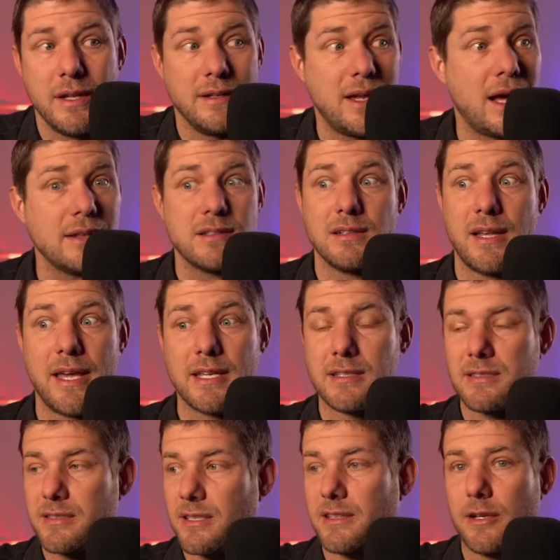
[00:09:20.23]
not to like
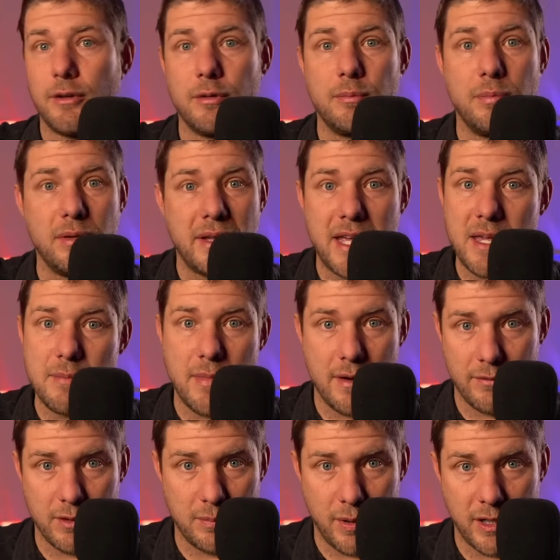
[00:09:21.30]
sit there and blame
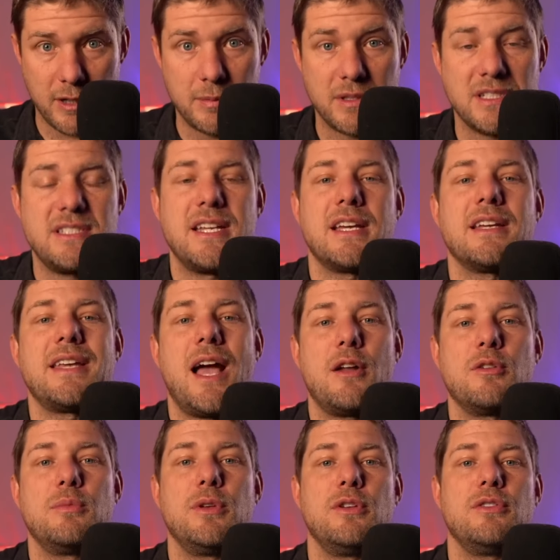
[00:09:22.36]
everybody, but to take
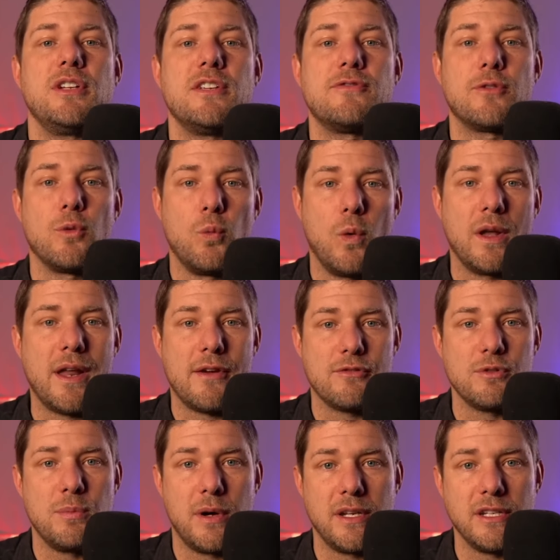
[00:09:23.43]
accountability for what
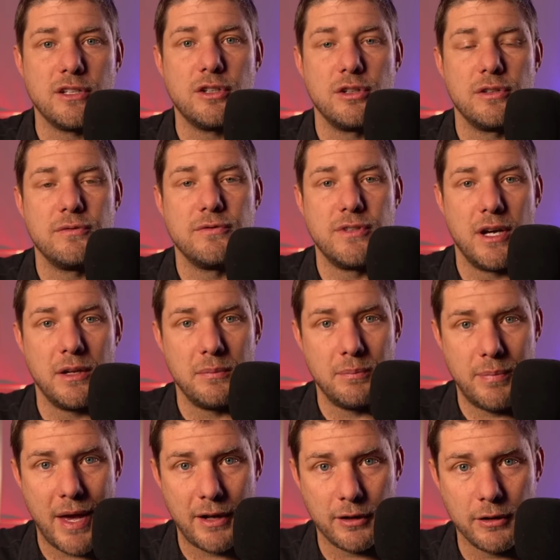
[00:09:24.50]
everybody could have done
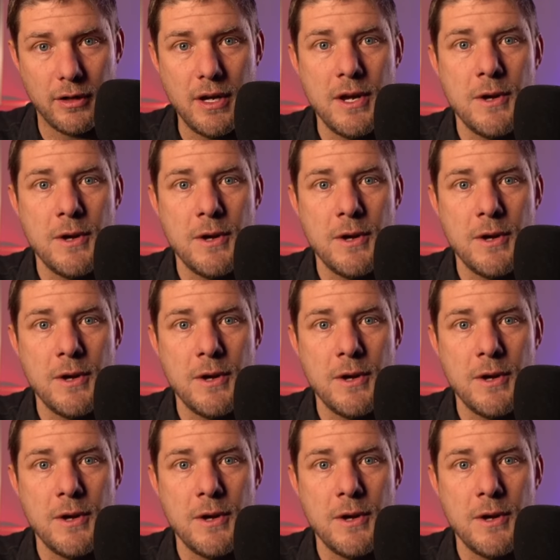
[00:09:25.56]
better,